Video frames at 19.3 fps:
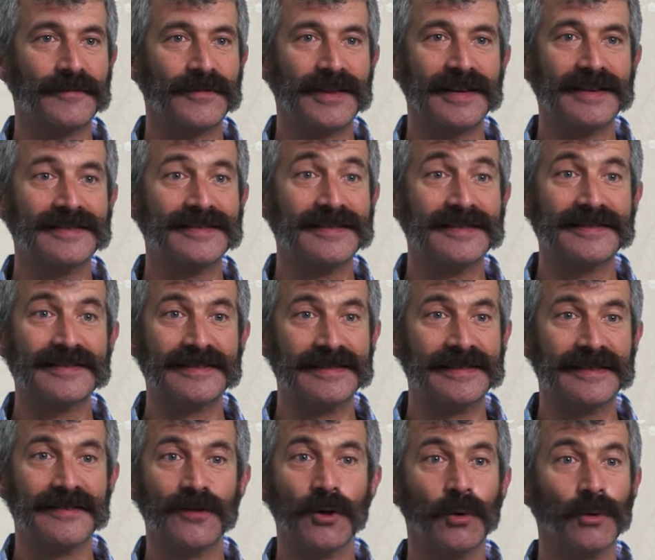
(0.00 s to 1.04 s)
that
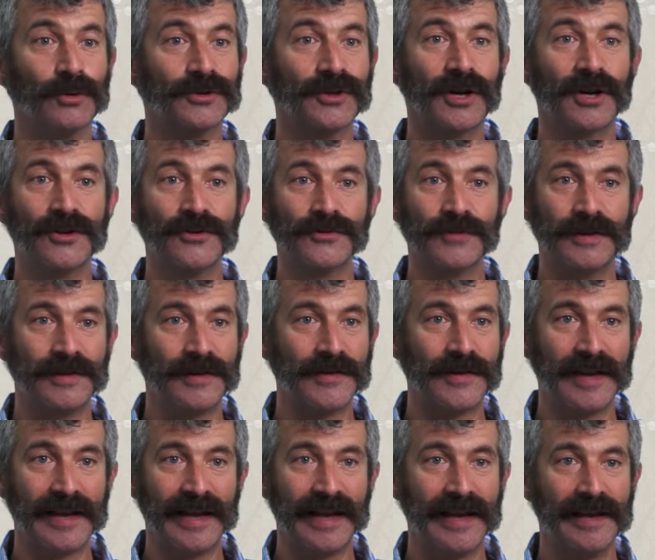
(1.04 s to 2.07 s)
existed in the old country that
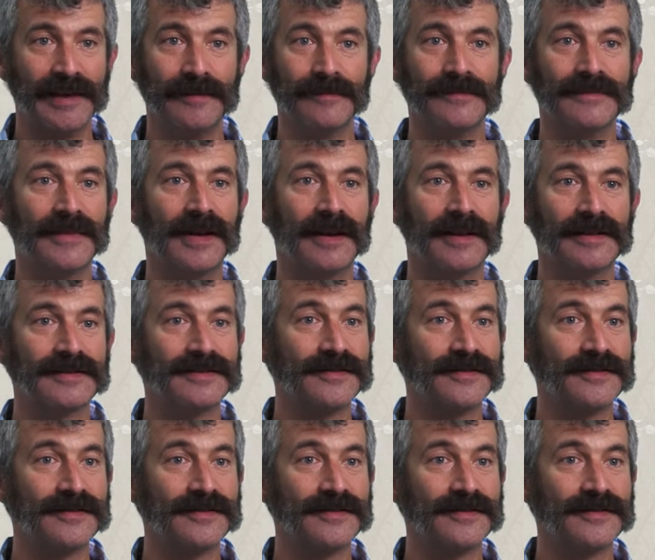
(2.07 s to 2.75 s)
they came uh,